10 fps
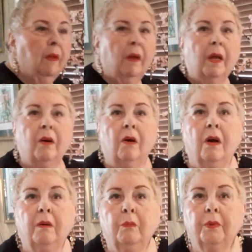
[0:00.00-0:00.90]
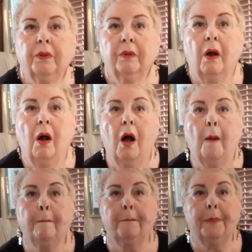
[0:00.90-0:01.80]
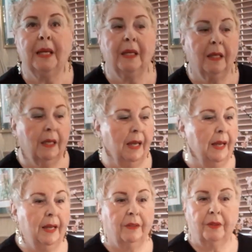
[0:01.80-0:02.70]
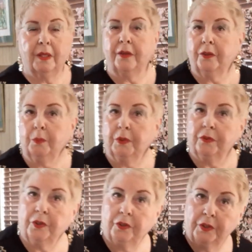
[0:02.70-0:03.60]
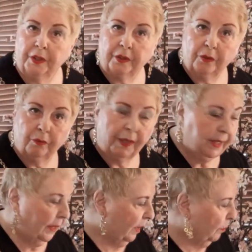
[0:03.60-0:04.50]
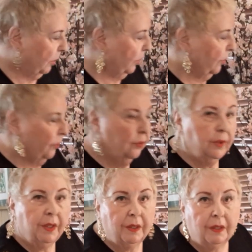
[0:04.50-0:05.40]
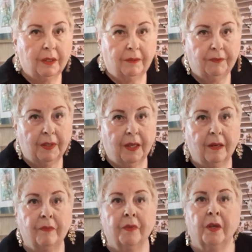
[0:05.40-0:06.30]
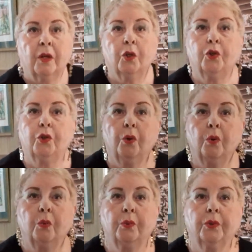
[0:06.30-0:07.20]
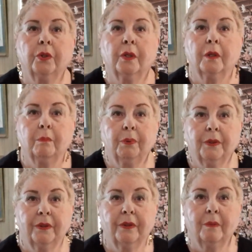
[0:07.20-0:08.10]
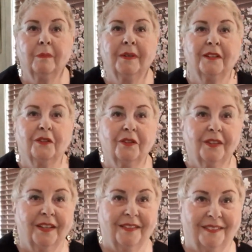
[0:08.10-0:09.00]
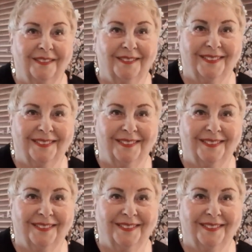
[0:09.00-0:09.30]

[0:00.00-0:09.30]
And on with hopping, and the other ones that you did in the right hand, we're going to do in the left hand. Don't put them together.